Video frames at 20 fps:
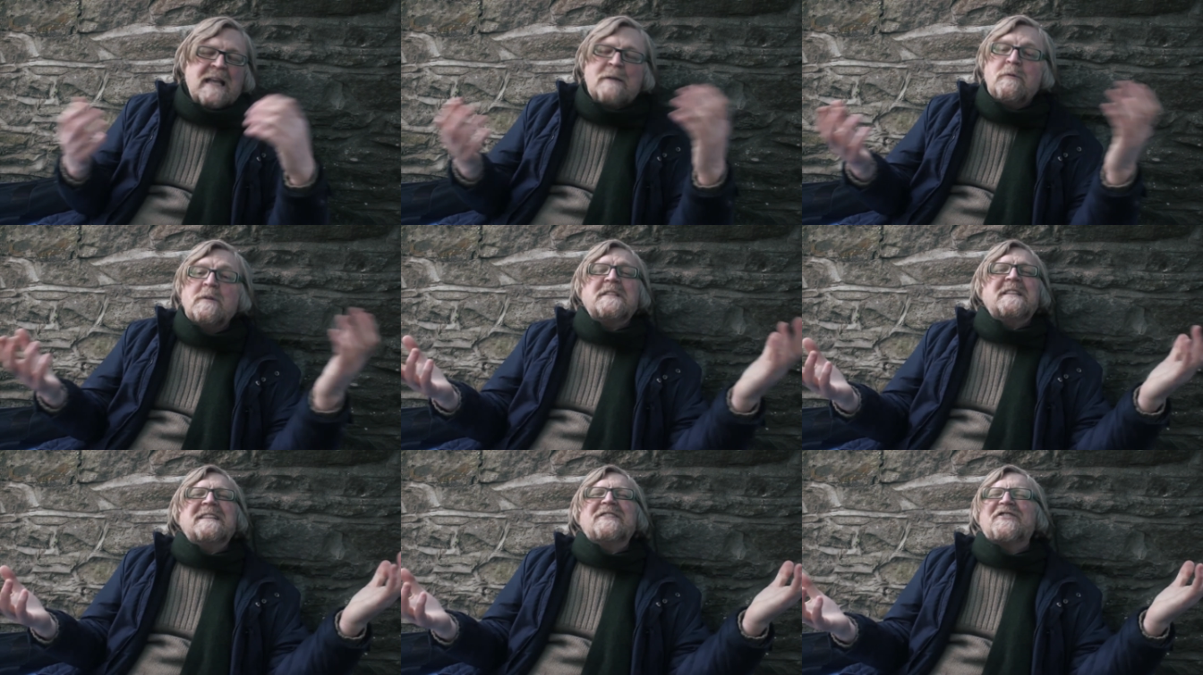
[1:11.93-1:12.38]
It
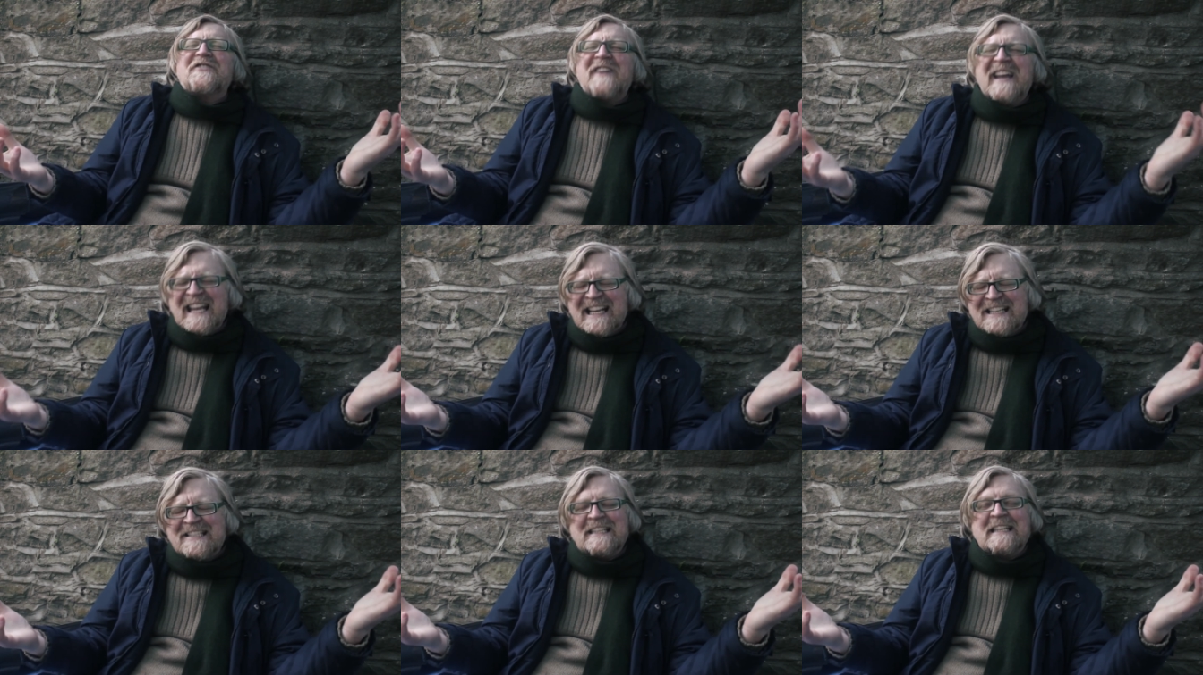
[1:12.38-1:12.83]
was
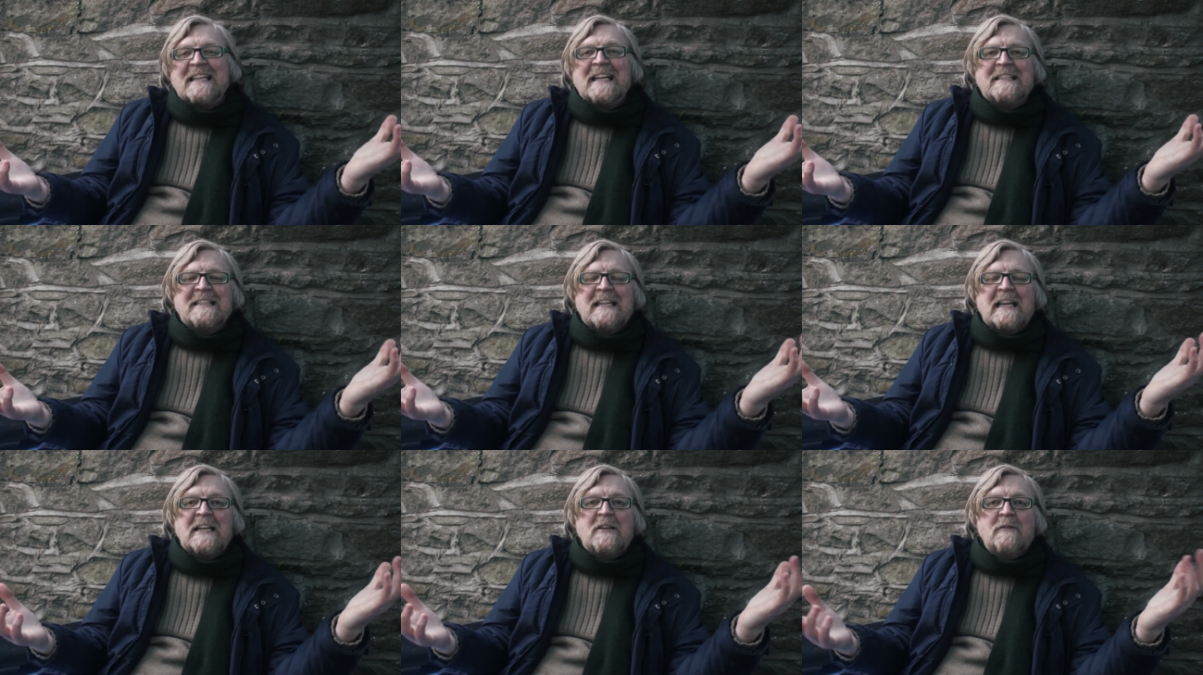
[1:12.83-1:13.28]
crazy, I
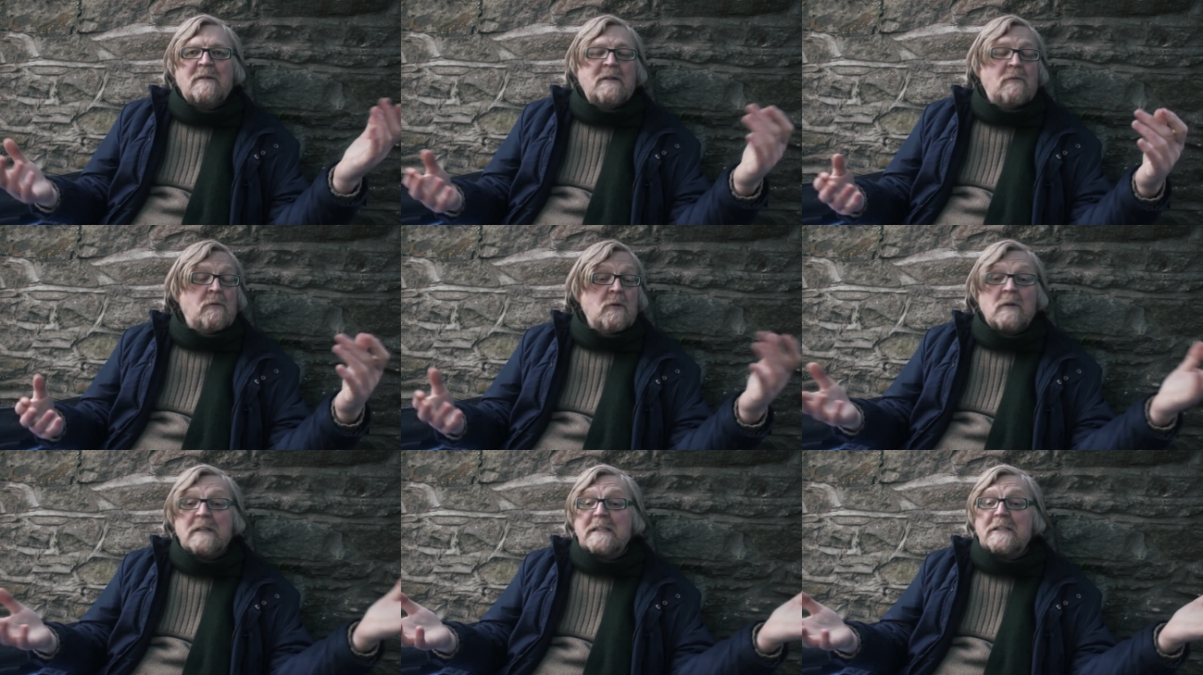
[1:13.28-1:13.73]
tell you. And
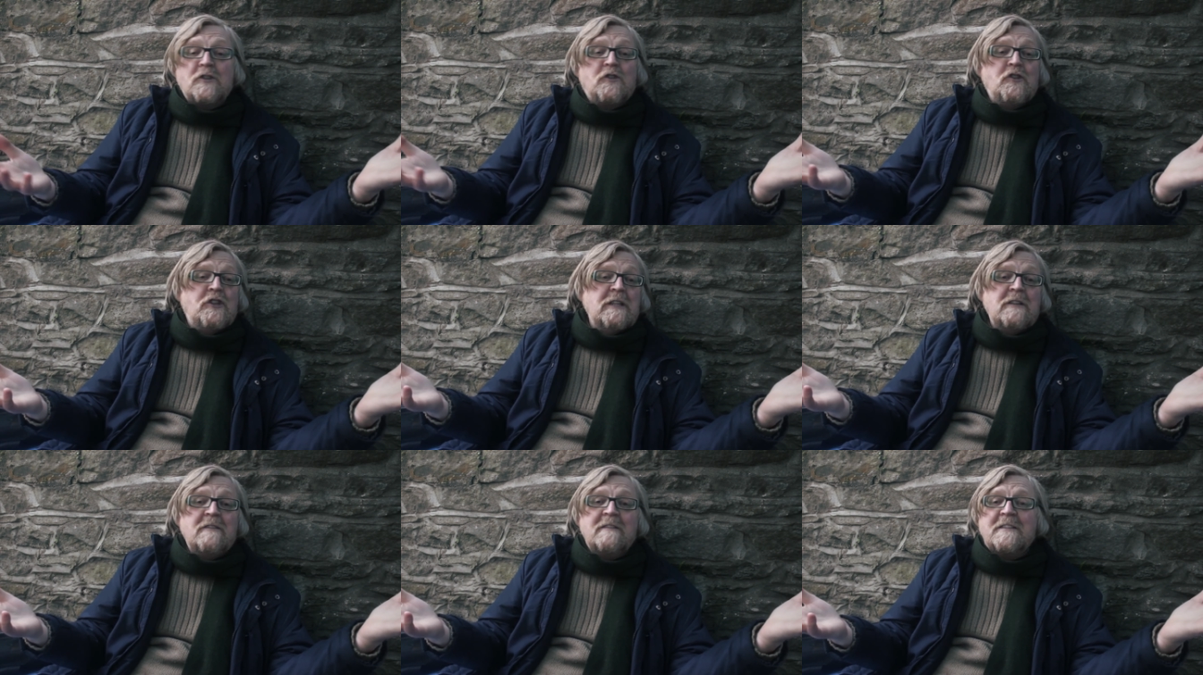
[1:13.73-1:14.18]
there were all little
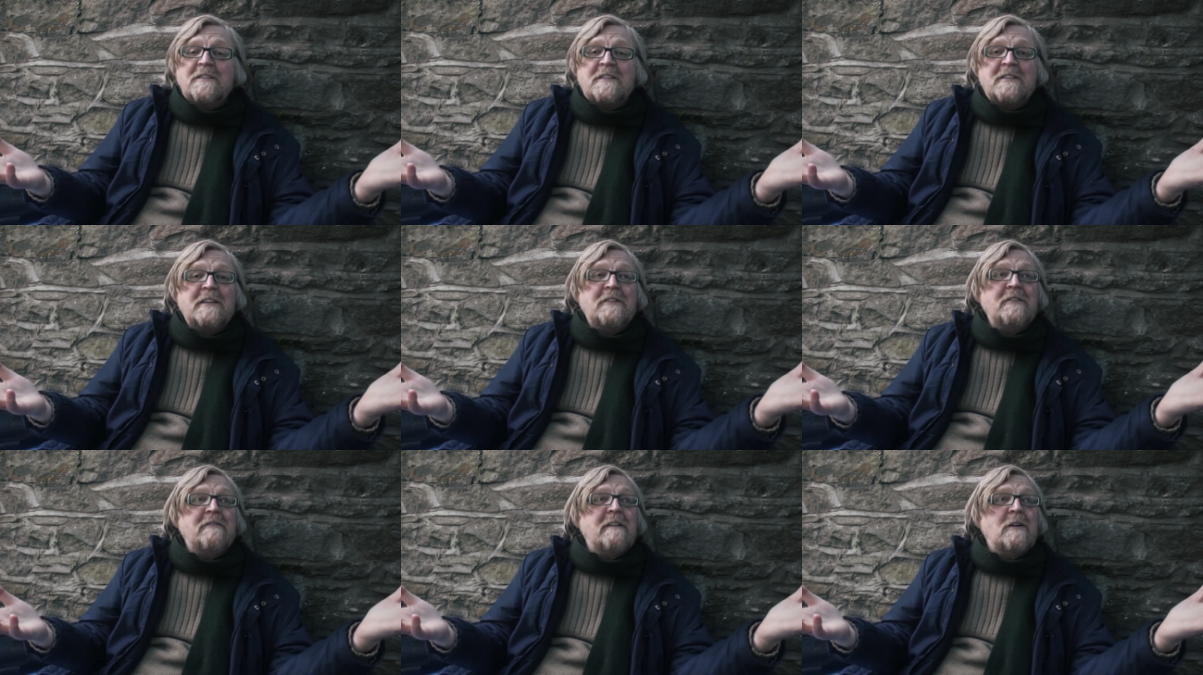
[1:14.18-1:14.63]
children
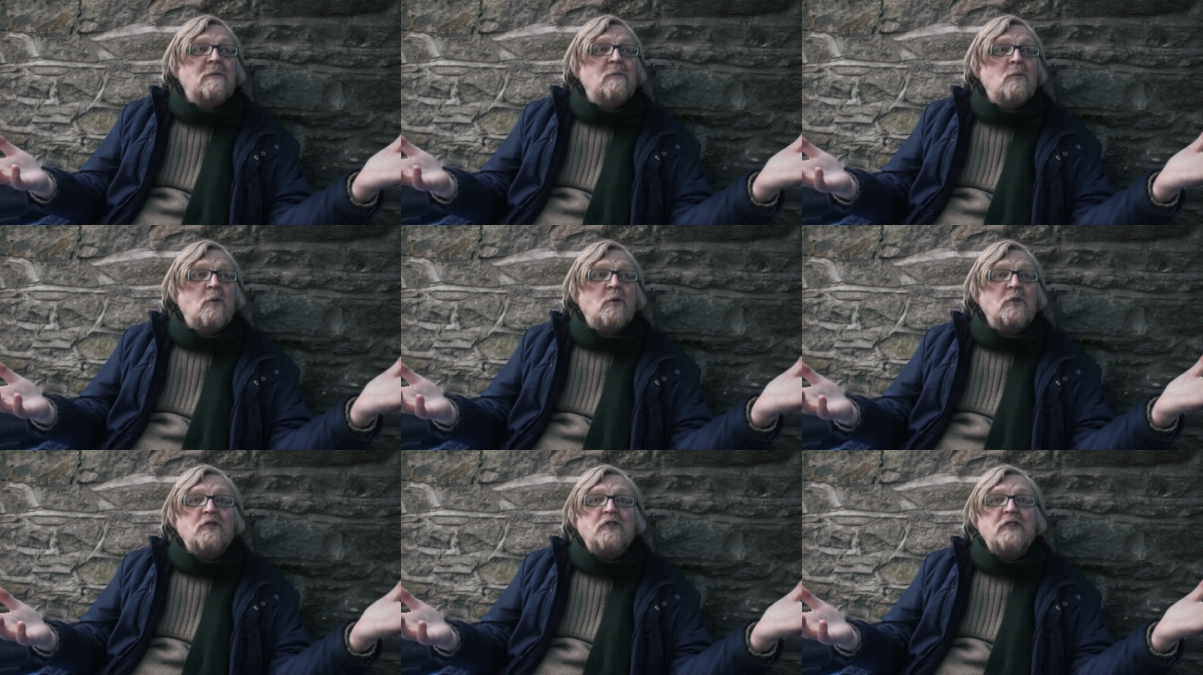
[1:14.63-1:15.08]
sitting around
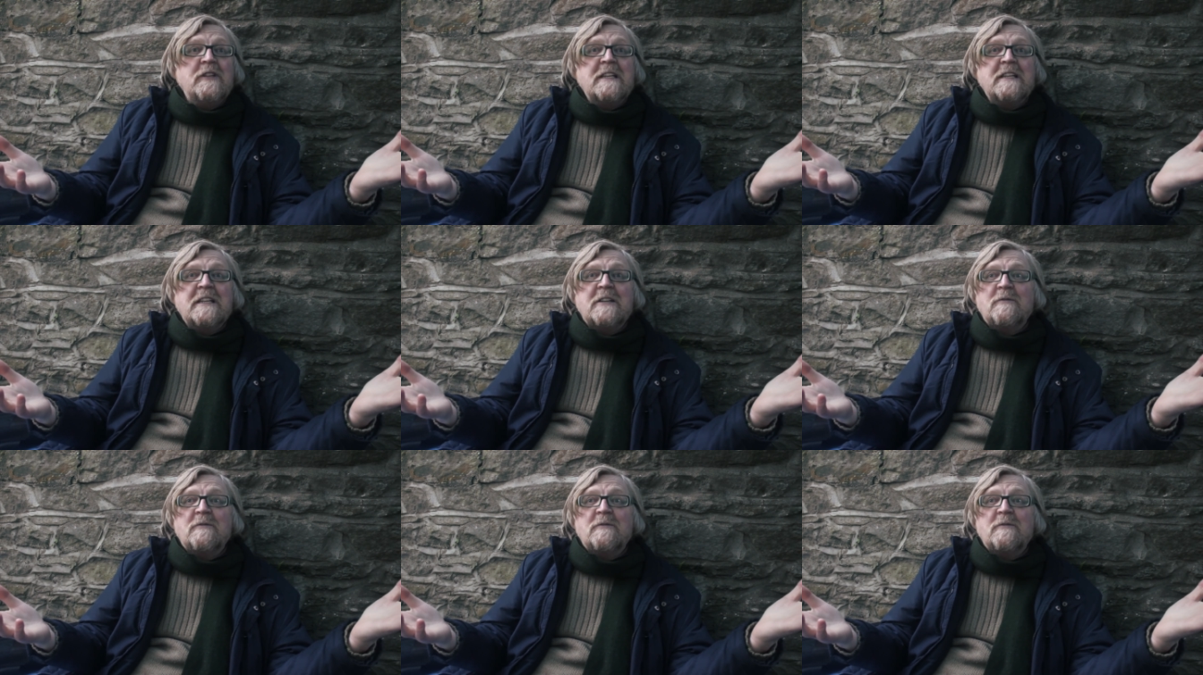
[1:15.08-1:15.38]
watching.